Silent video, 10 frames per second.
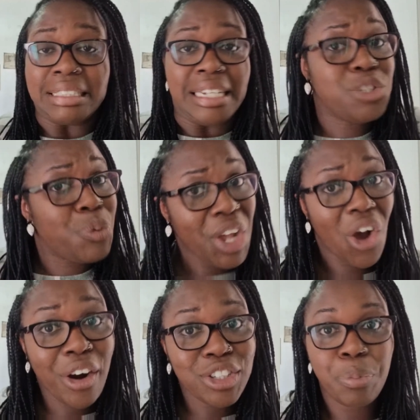it's really
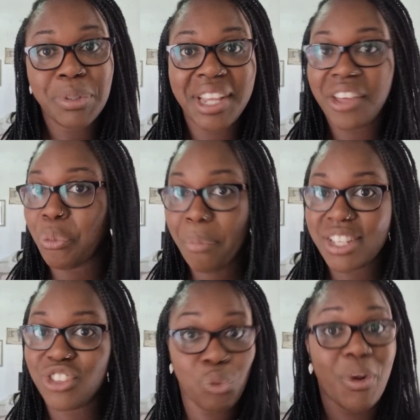hard to put together a
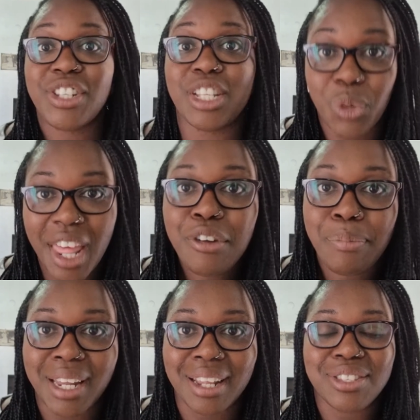message that resonates with
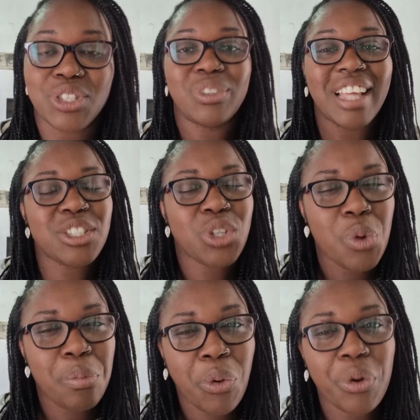everybody. So that's so
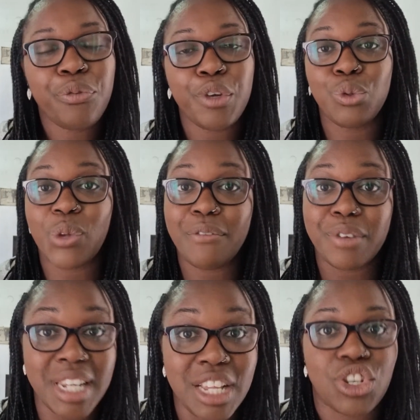important for you to have a
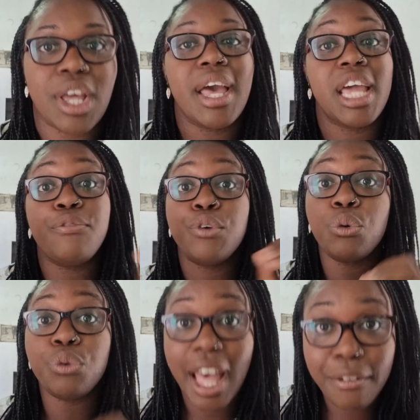niche. And if you
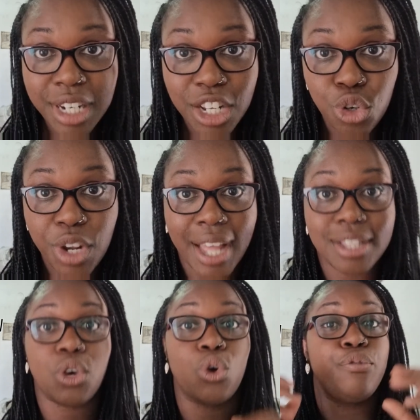don't have a niche
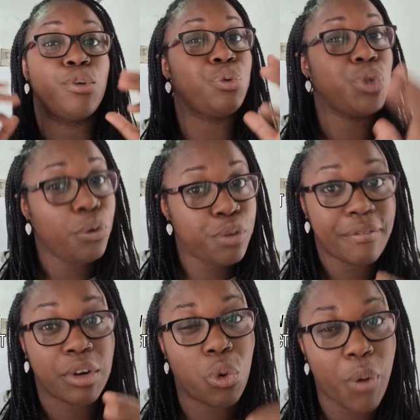yet, or if you don't know if you have
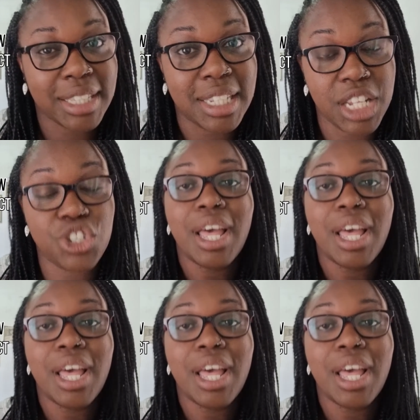a correct niche,